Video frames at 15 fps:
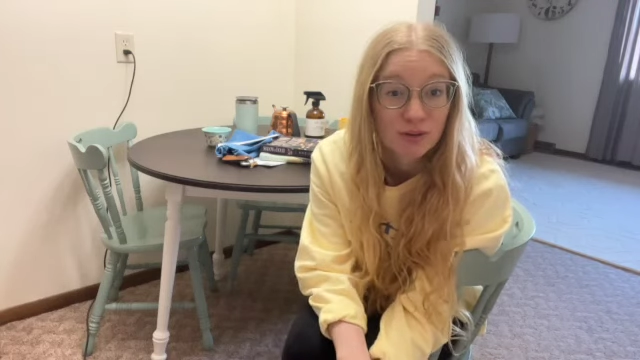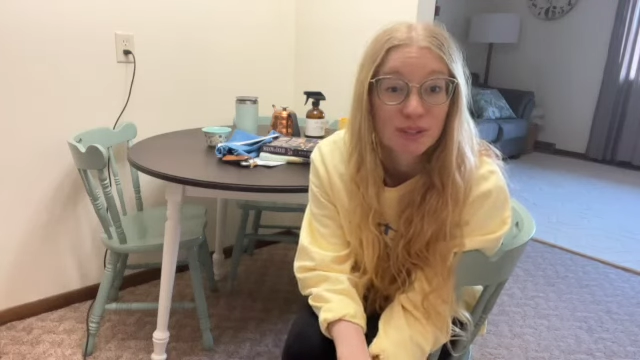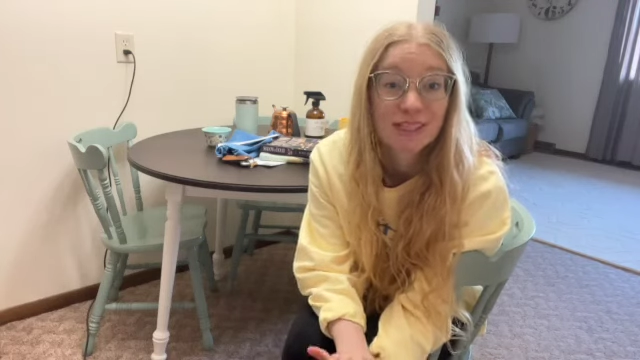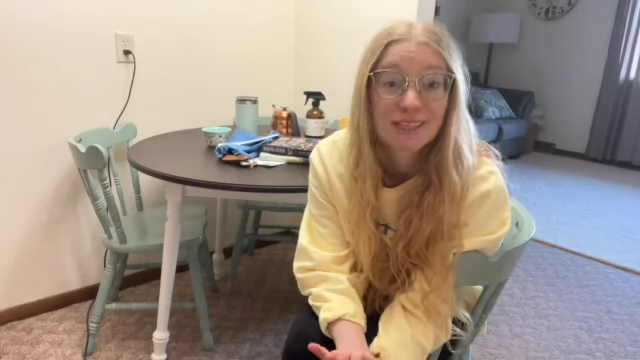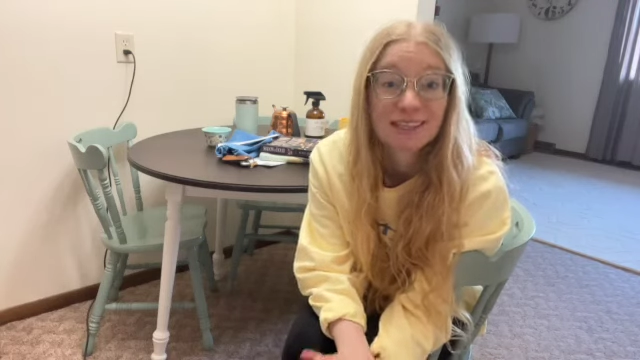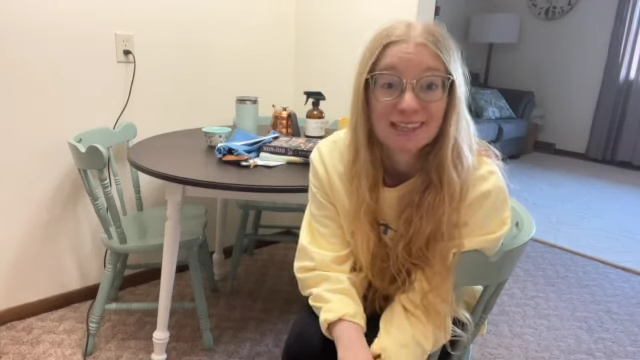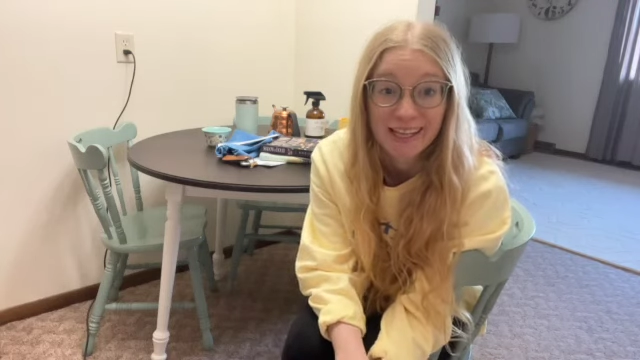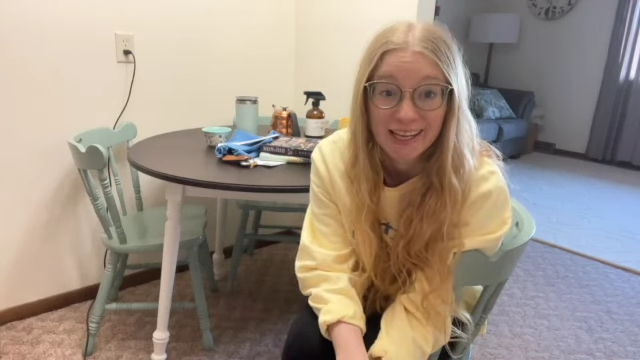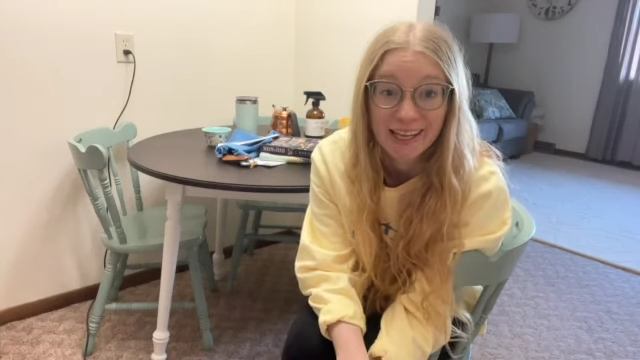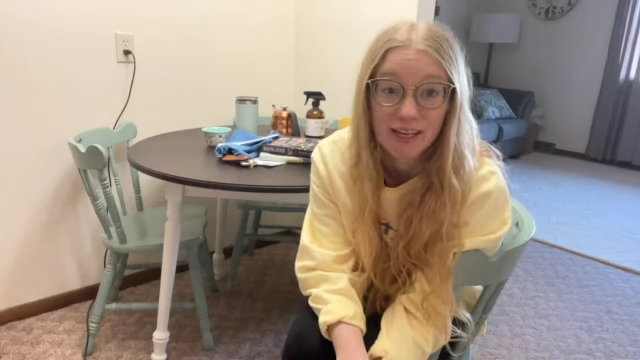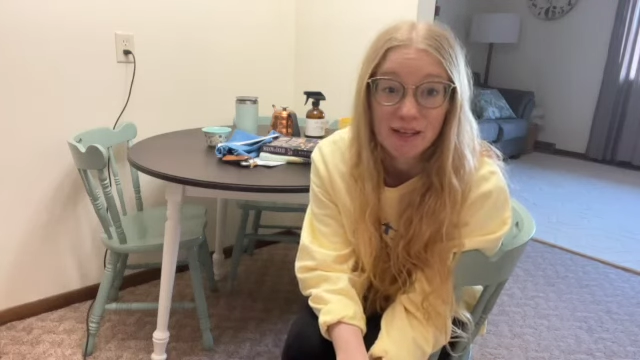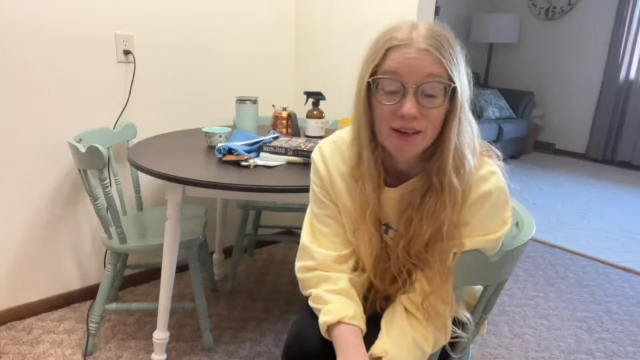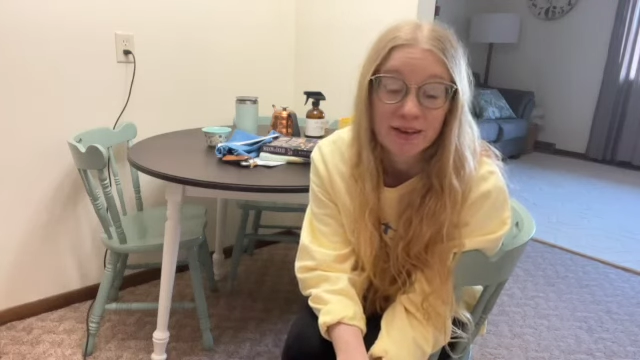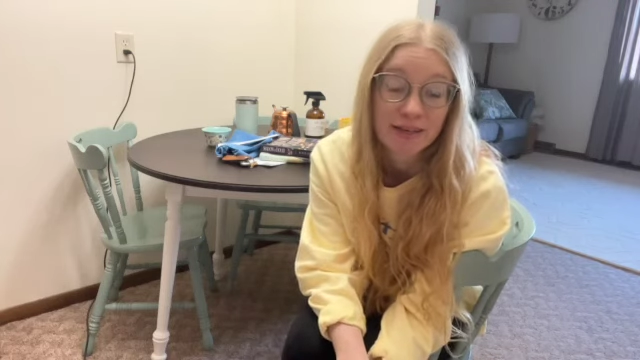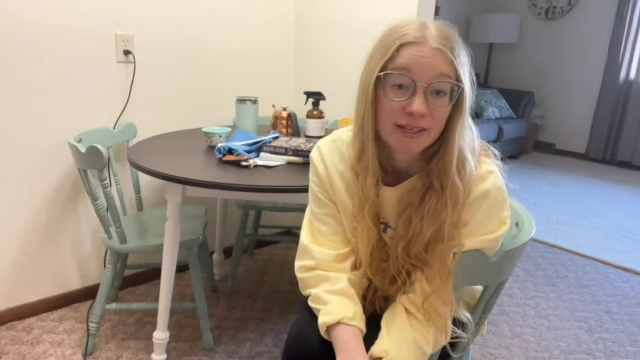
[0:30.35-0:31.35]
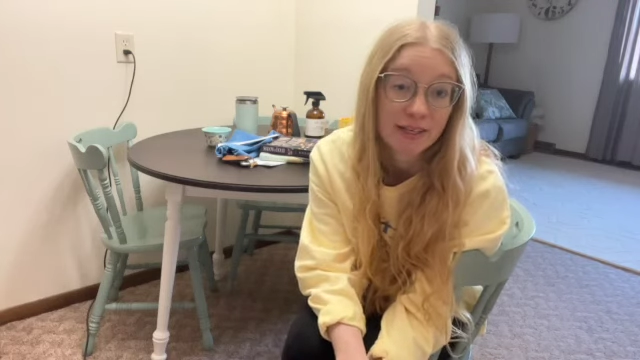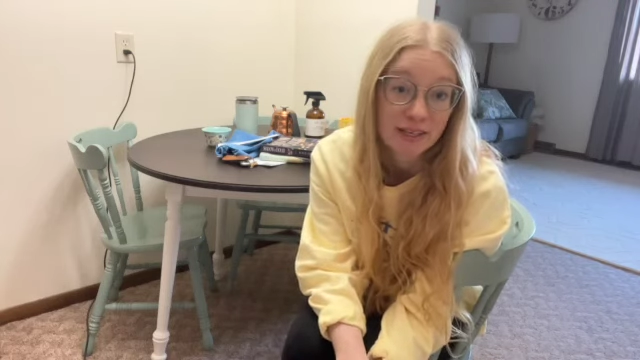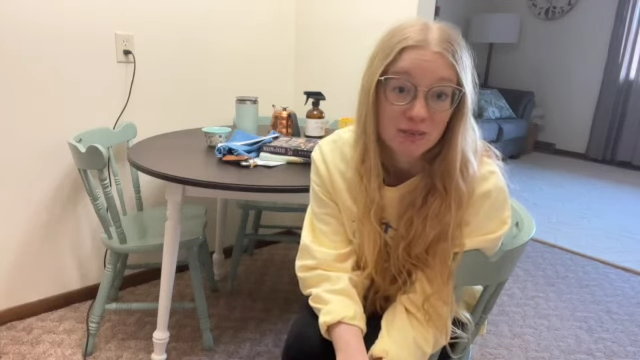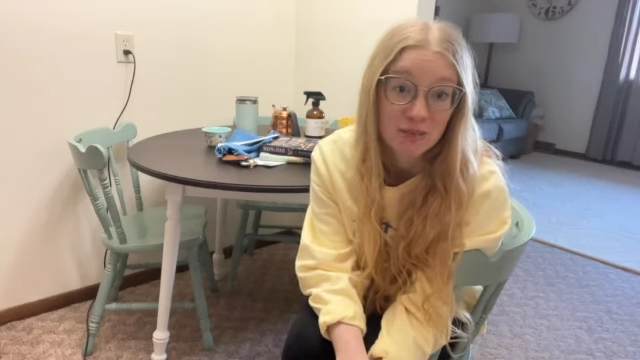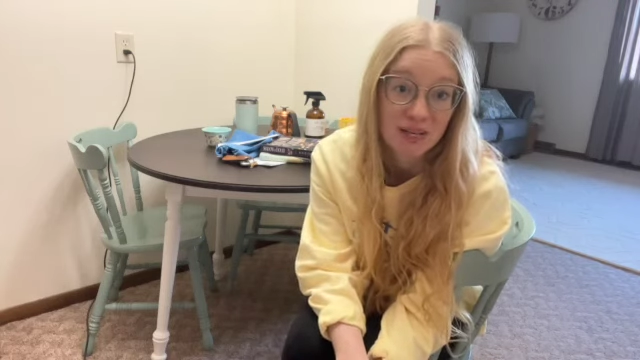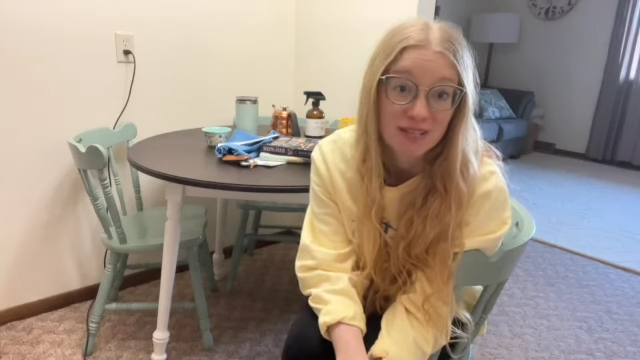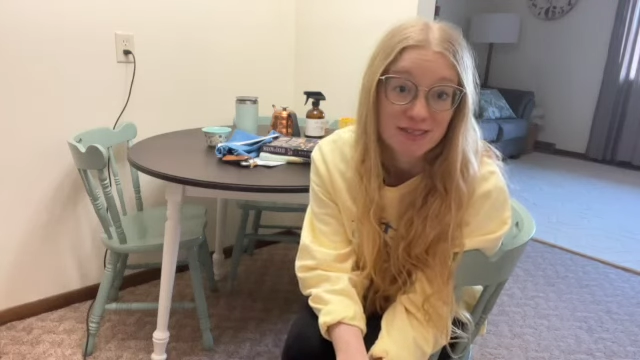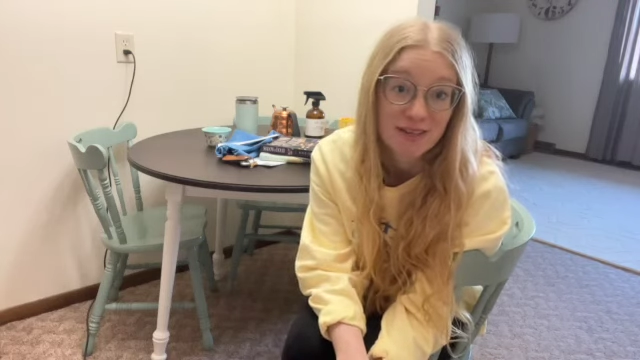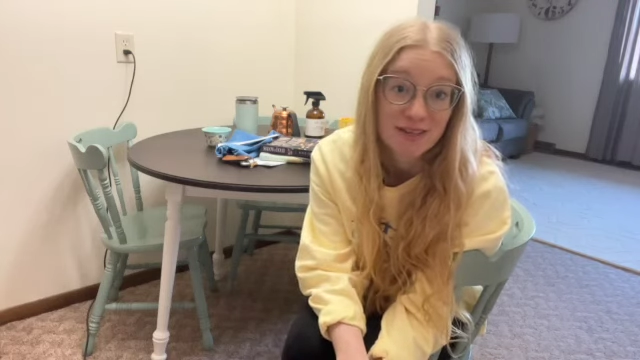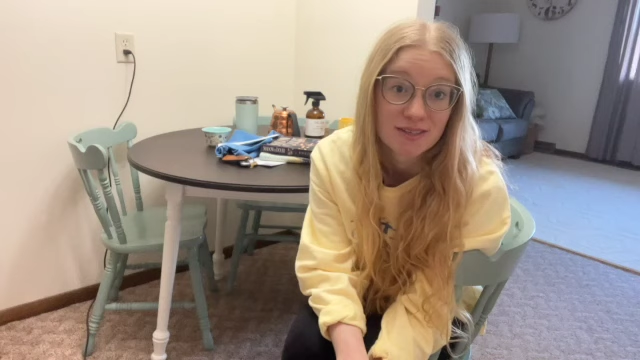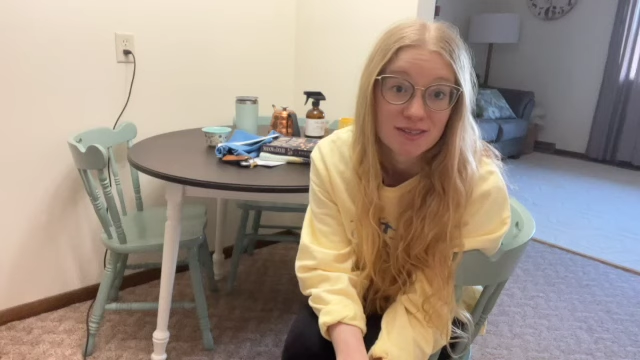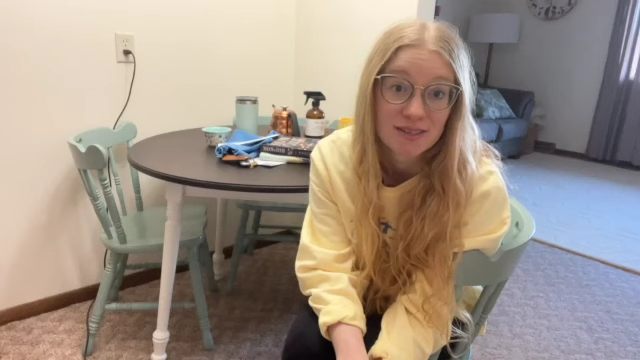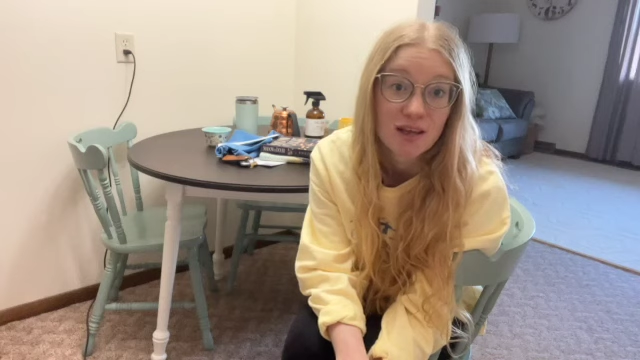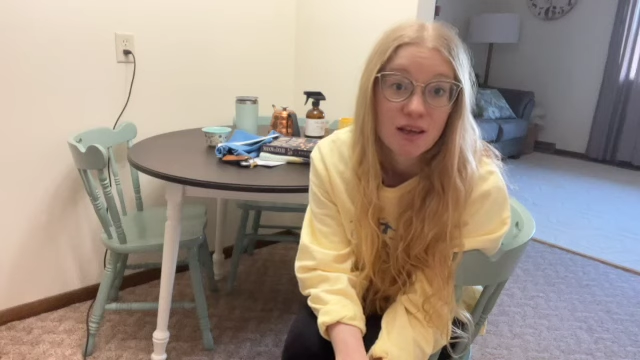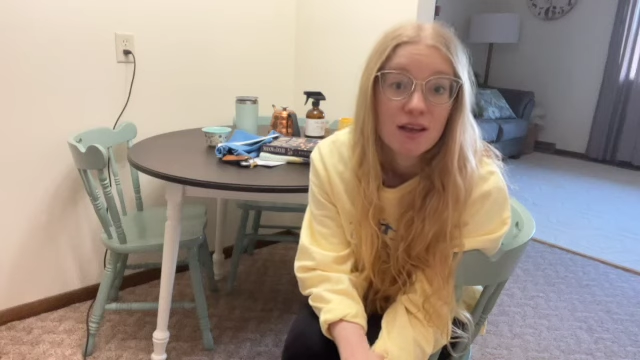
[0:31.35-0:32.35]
clean on a daily basis